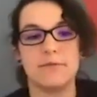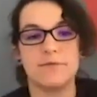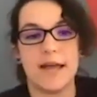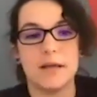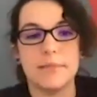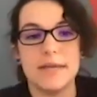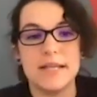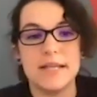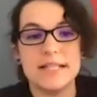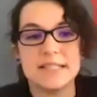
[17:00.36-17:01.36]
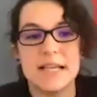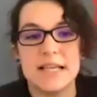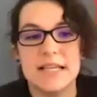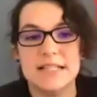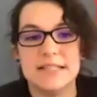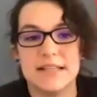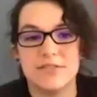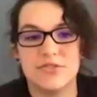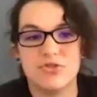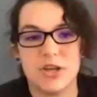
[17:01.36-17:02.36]
venomous. He's a
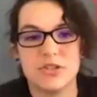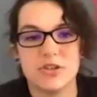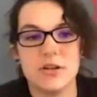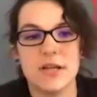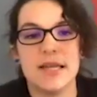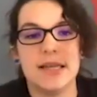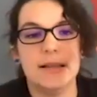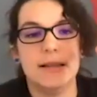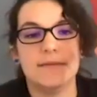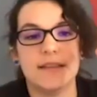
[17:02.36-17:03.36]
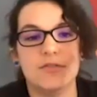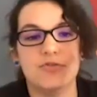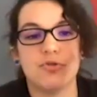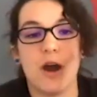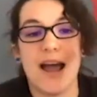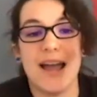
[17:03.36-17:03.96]
constrictor. He lives in dry